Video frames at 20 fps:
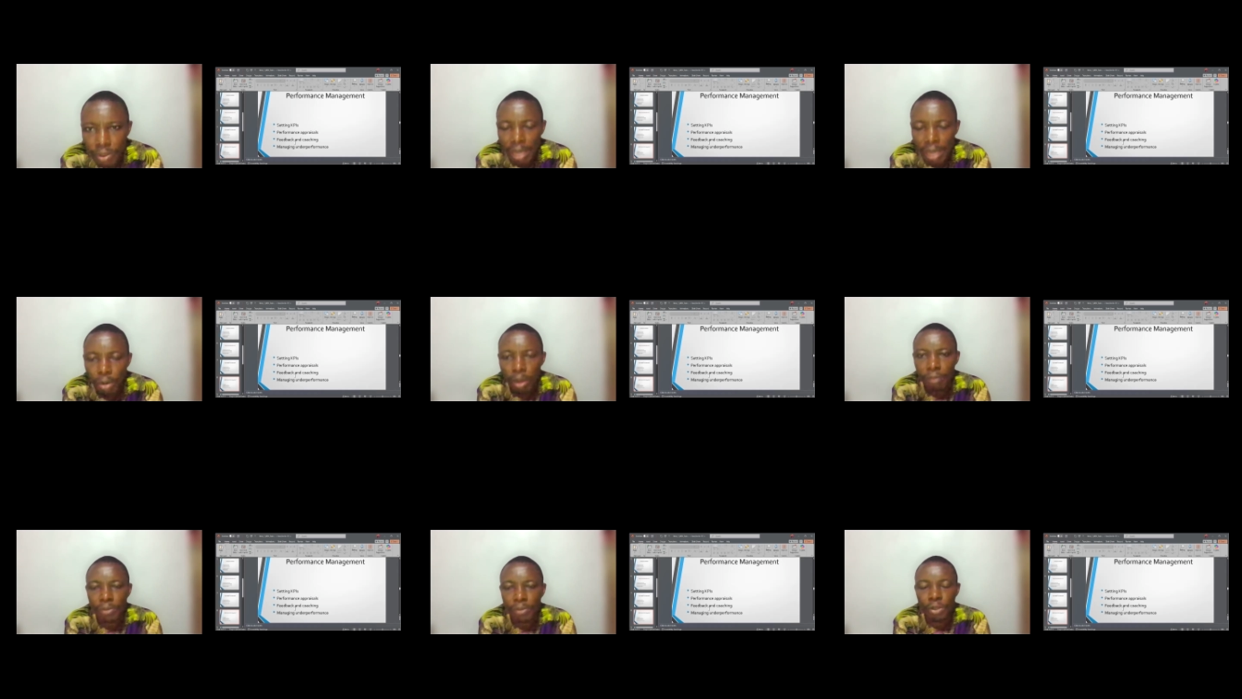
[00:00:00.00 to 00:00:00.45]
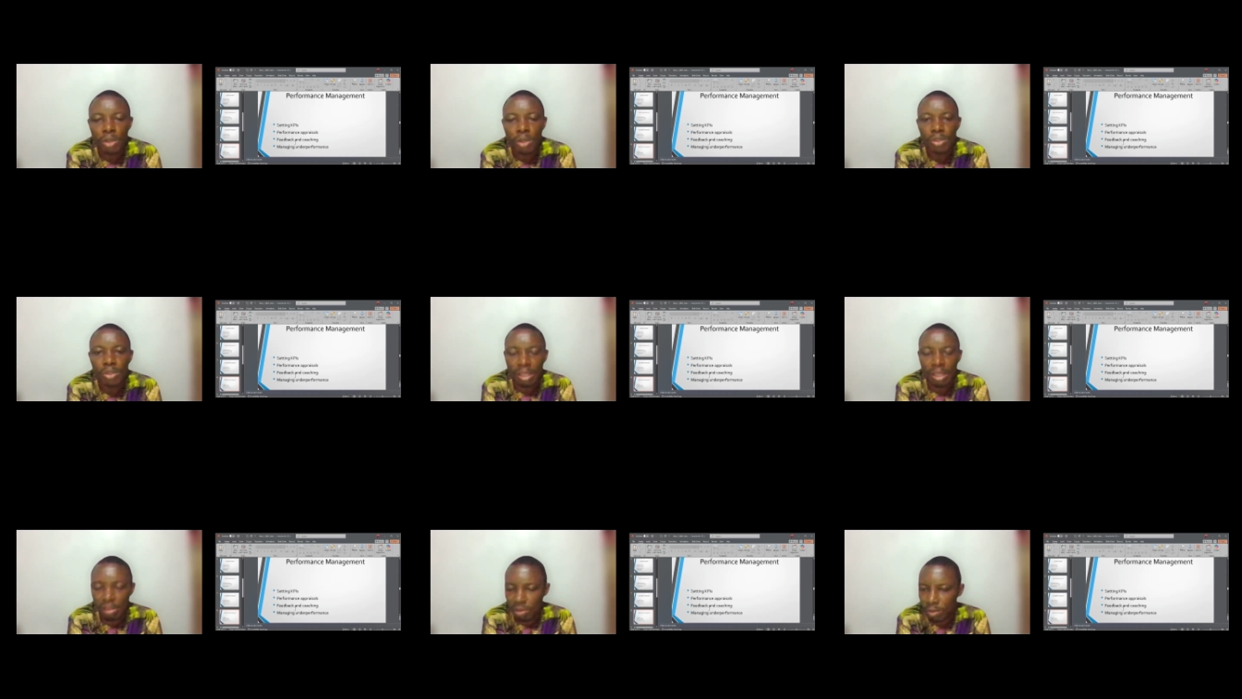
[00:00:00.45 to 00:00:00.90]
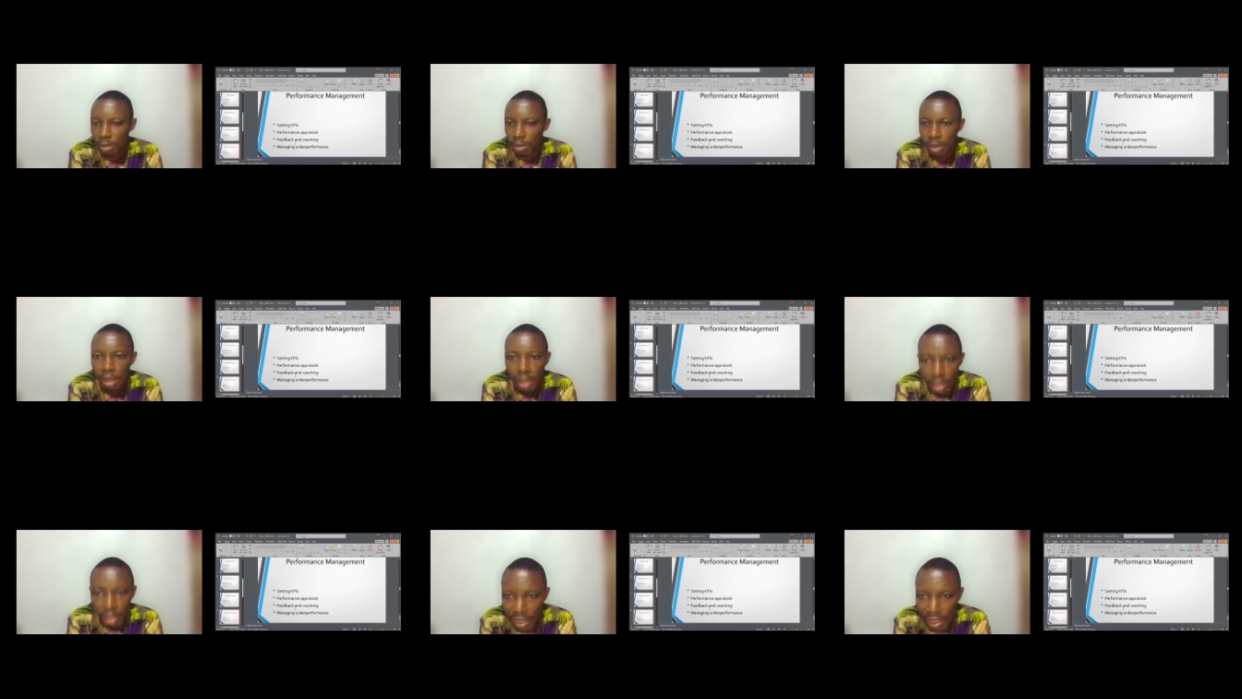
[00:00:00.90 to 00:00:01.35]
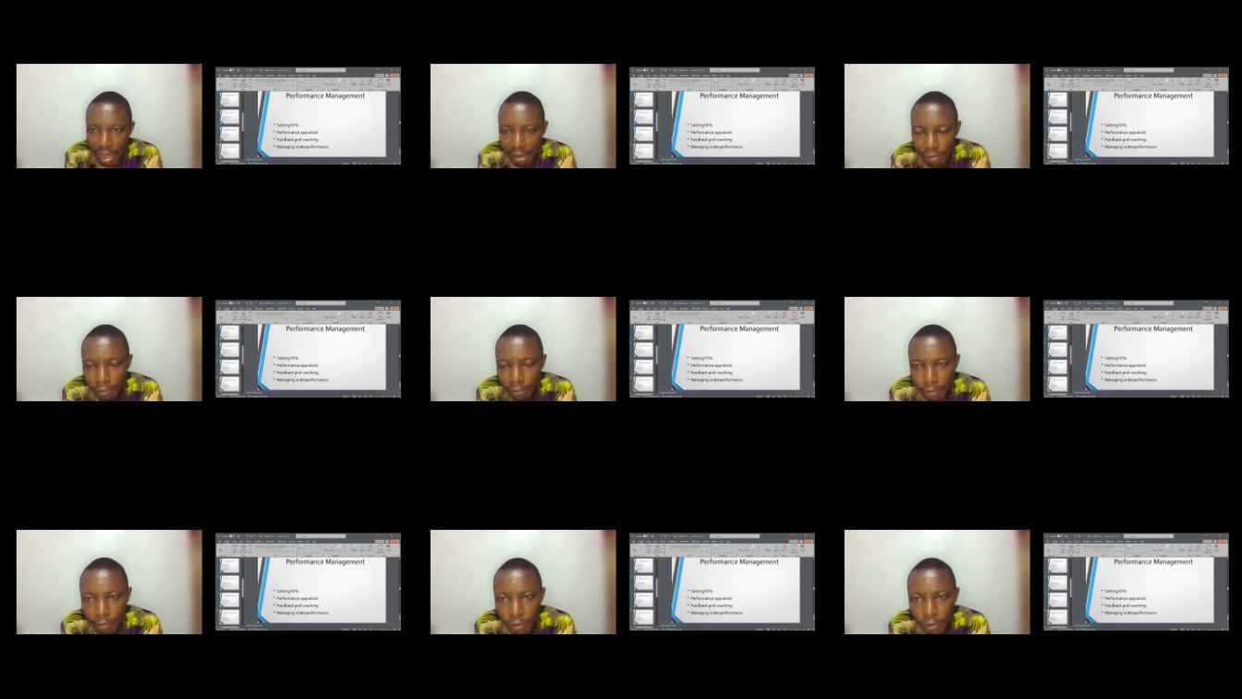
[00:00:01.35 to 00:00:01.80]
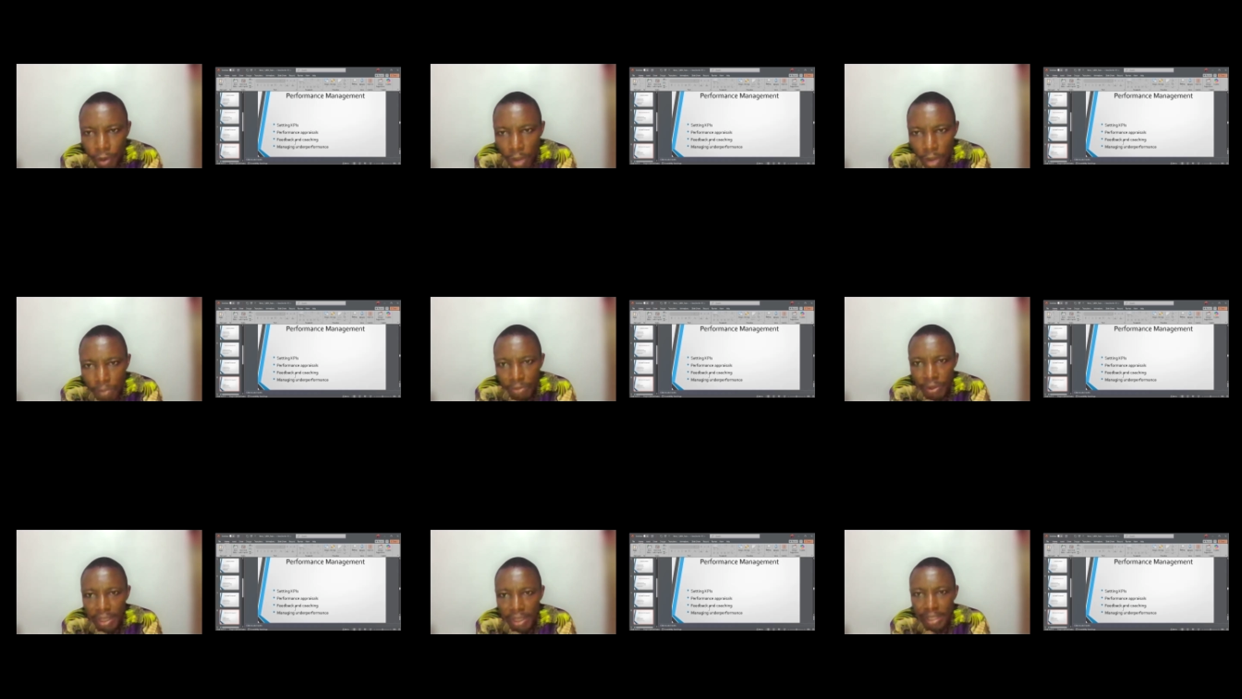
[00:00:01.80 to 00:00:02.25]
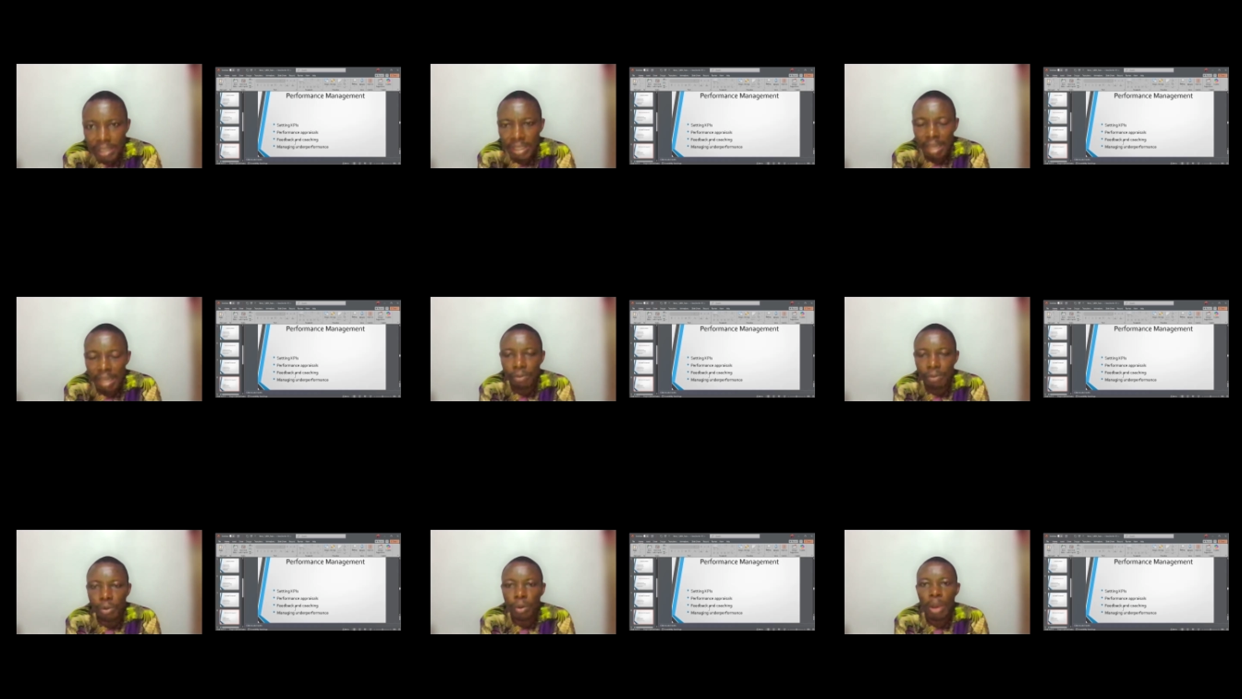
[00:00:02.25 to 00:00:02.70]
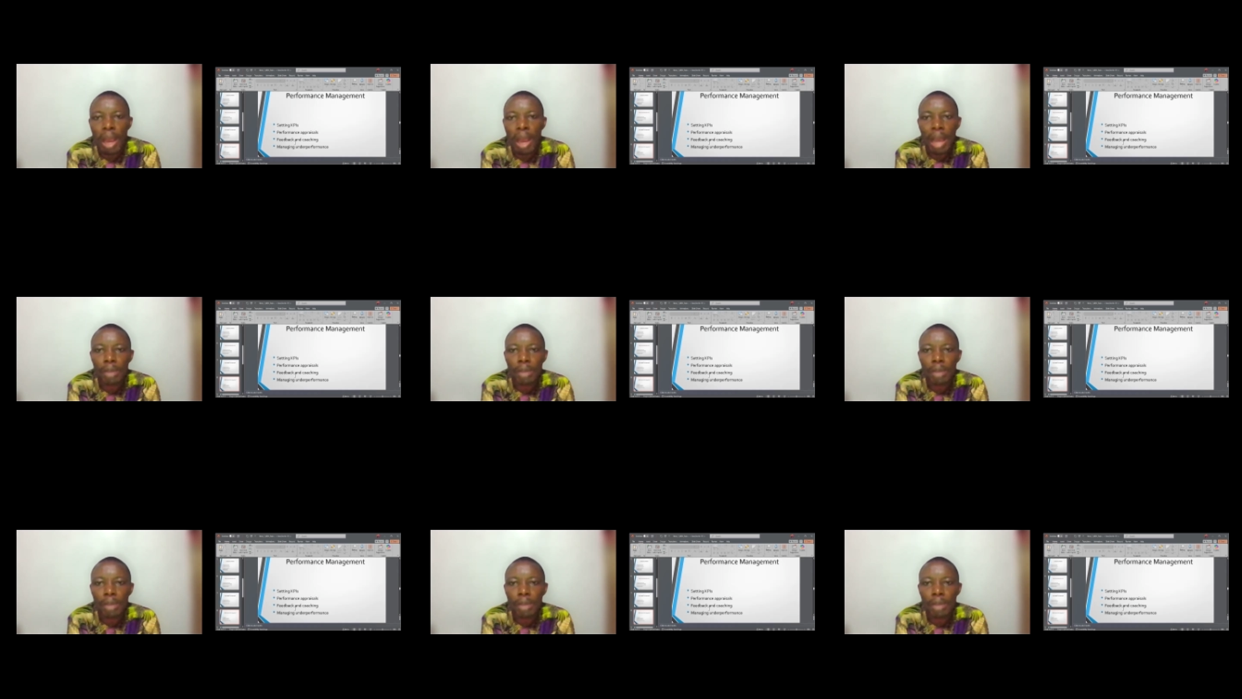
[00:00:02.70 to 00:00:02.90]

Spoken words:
that you have sourced and they have come for an interview.